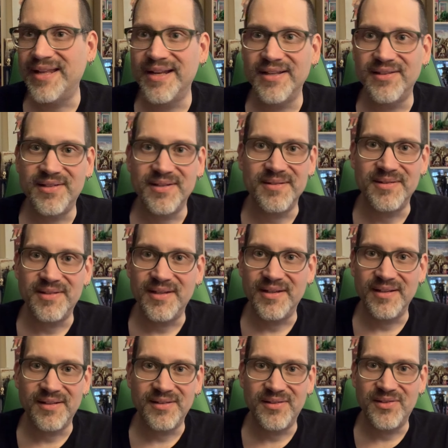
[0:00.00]
it
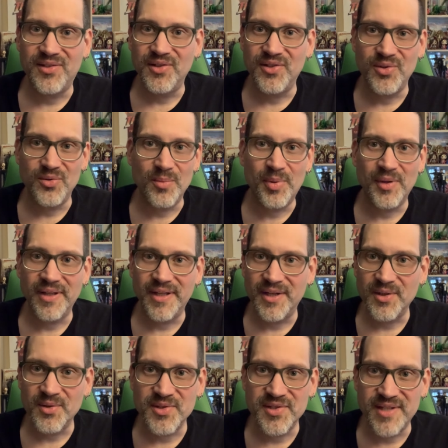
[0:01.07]
to do a
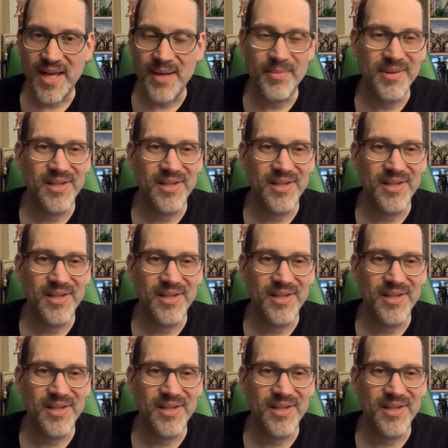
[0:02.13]
political statement.